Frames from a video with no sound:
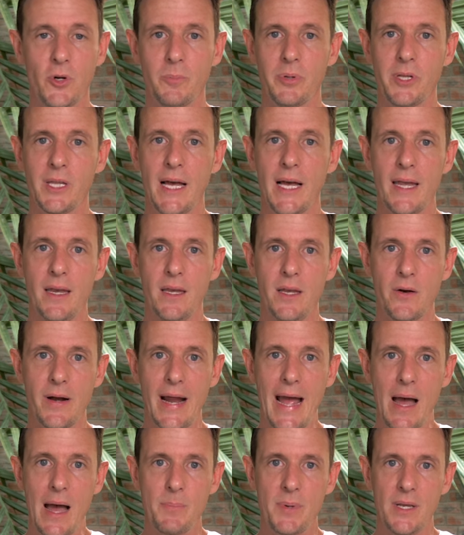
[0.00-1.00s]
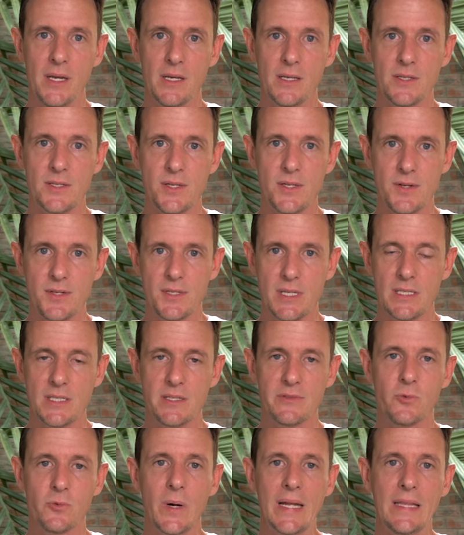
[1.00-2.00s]
plight, your happiness, your sense
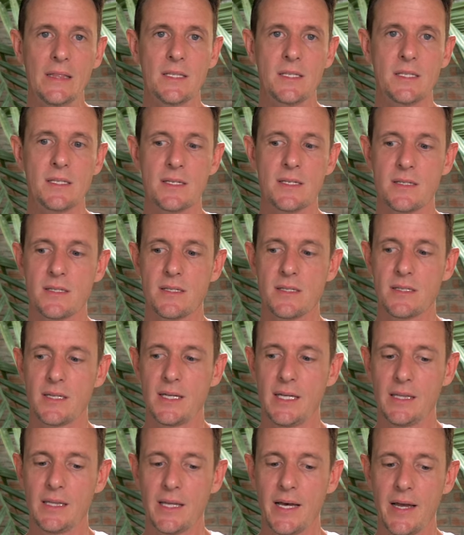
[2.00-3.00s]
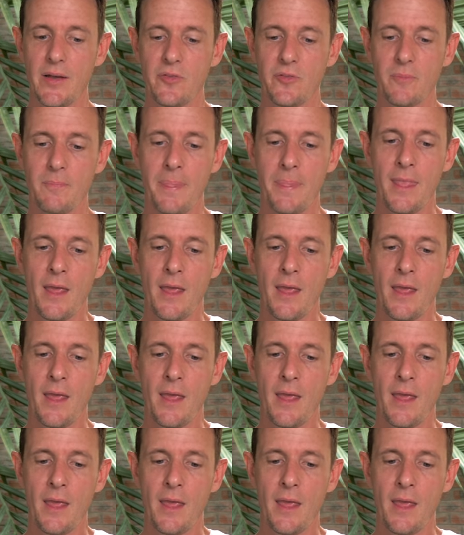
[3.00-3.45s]
of weightlessness in life.